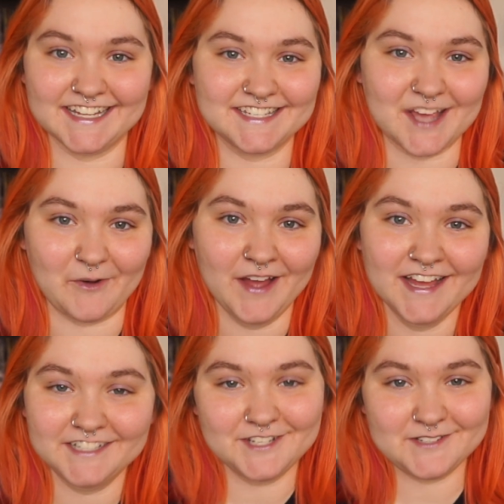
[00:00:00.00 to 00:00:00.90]
So
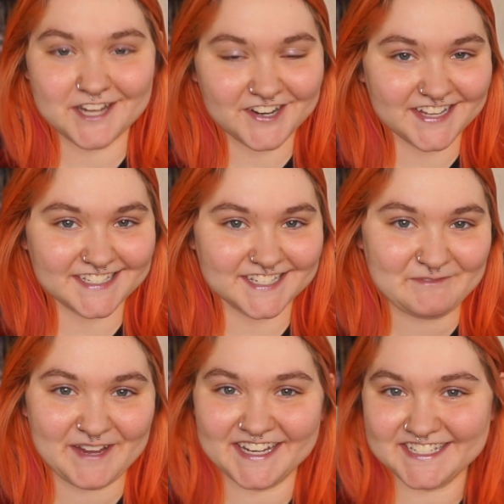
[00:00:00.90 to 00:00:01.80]
two snow days this
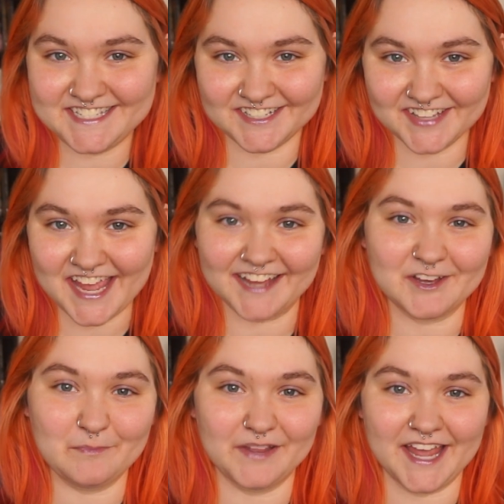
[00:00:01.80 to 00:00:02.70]
week, still can't
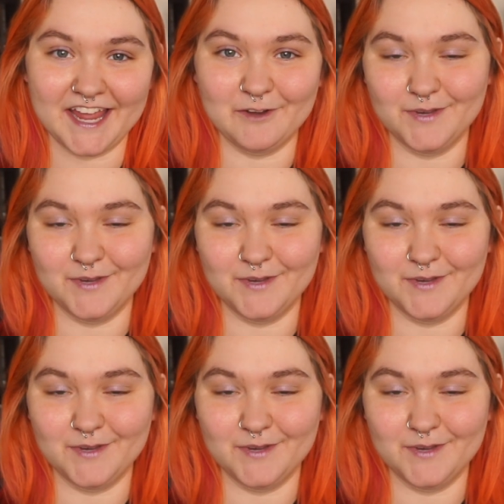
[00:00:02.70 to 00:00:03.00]
complain.